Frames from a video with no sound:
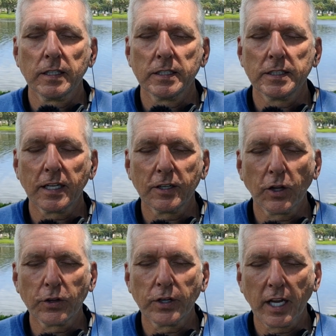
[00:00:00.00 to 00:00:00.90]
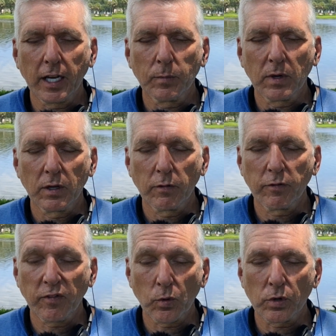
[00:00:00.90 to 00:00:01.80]
yet another name
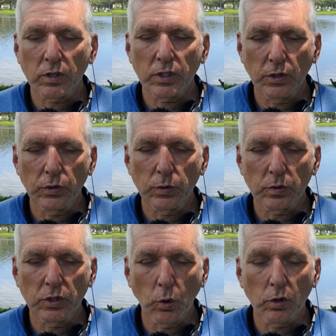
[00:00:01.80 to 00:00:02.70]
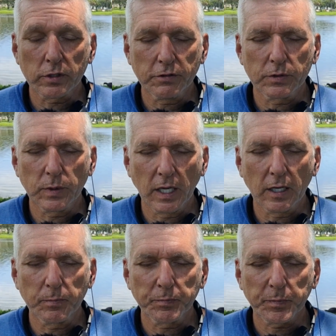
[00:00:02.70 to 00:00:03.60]
for you, your true
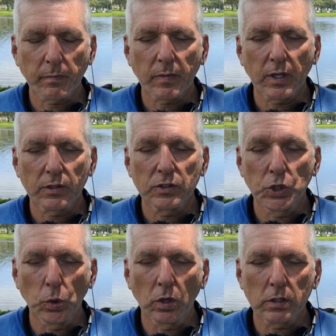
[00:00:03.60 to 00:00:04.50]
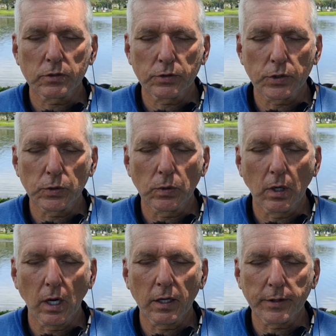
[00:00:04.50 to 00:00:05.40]
name, your true
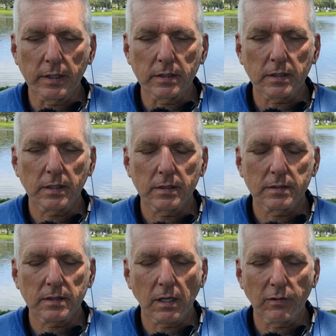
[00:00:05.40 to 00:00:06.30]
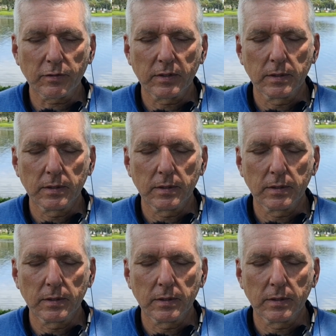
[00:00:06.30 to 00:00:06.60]
authentic self.